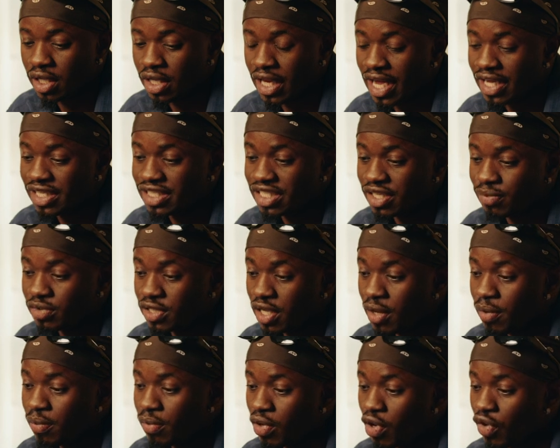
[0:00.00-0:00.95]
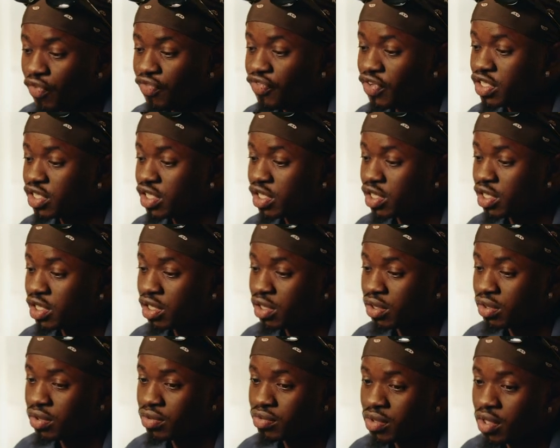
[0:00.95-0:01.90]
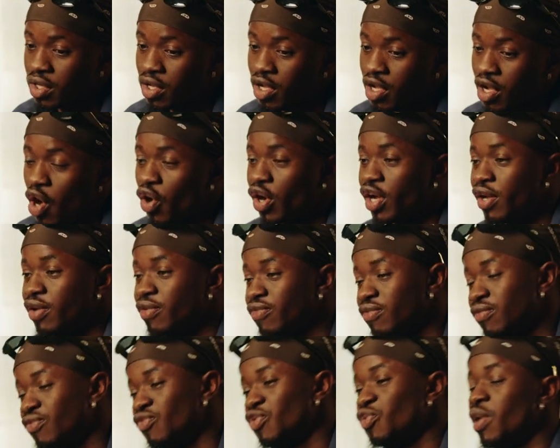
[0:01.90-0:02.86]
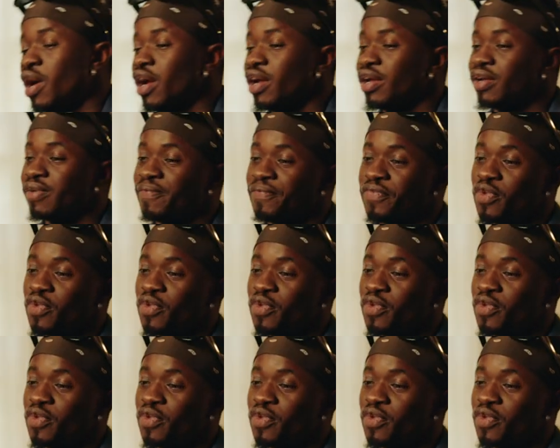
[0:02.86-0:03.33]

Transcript: last September officially. Okay, rewind.